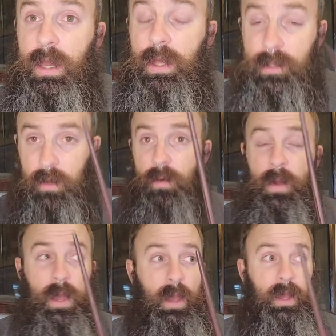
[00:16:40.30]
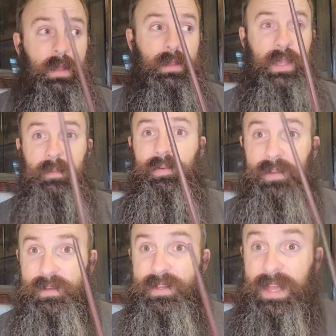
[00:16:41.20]
So they
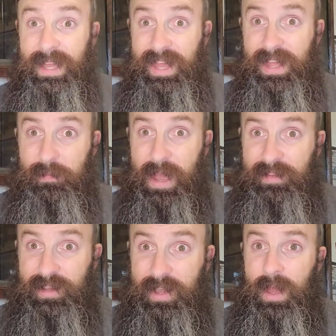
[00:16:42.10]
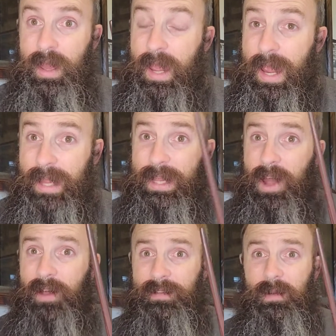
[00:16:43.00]
produce healing magic. And
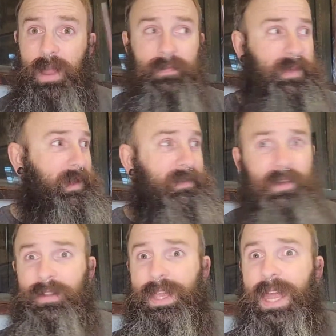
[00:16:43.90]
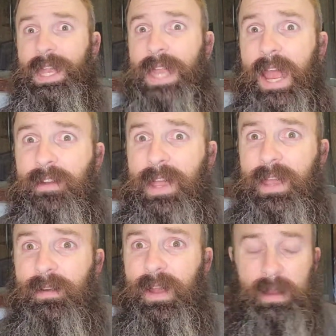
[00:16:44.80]
they also have things called
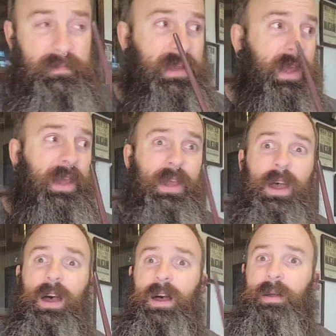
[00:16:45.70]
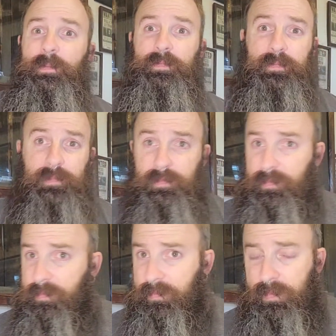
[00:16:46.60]
canary creams.
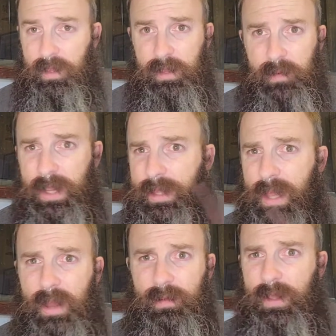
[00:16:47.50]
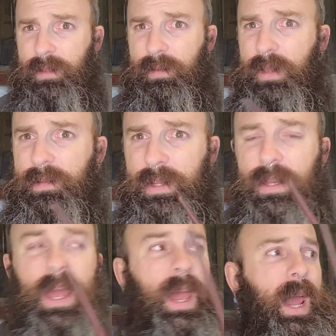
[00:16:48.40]
You eat that or either use
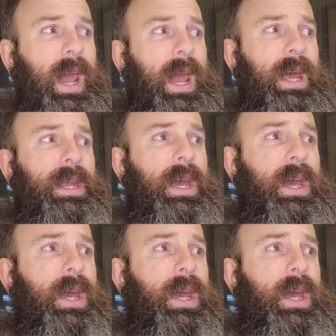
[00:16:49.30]
it and